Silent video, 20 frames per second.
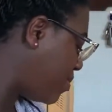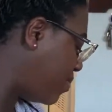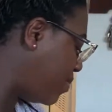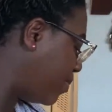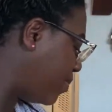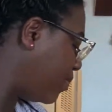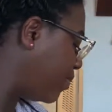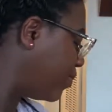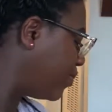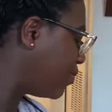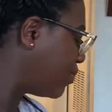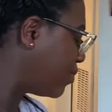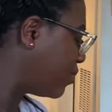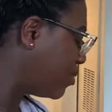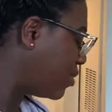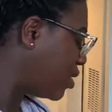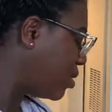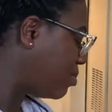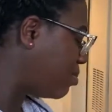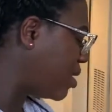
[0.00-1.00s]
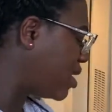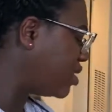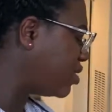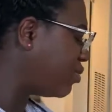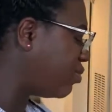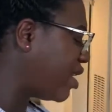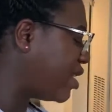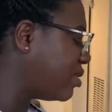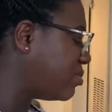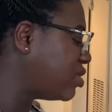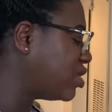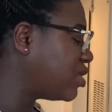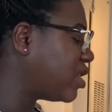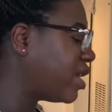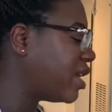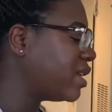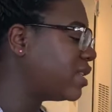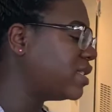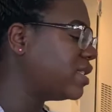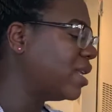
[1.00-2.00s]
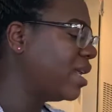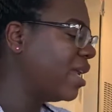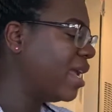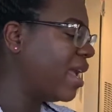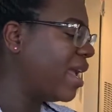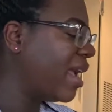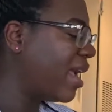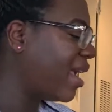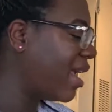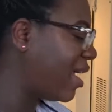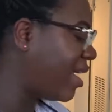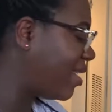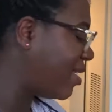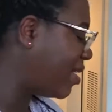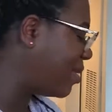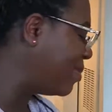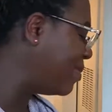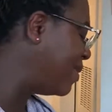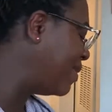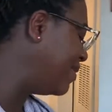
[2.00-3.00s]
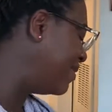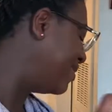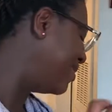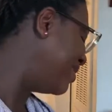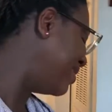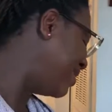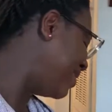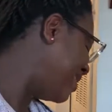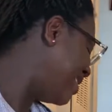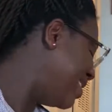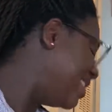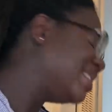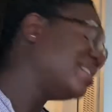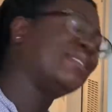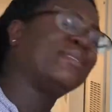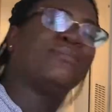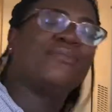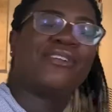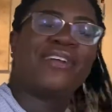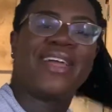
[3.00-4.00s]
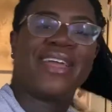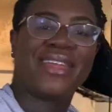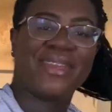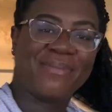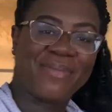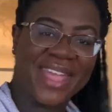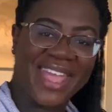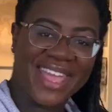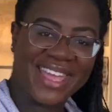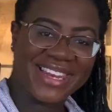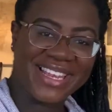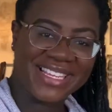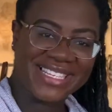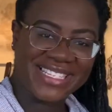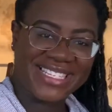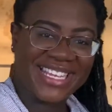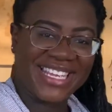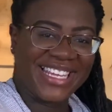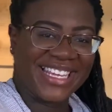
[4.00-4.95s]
a bunch of random shirts. And some granny panties.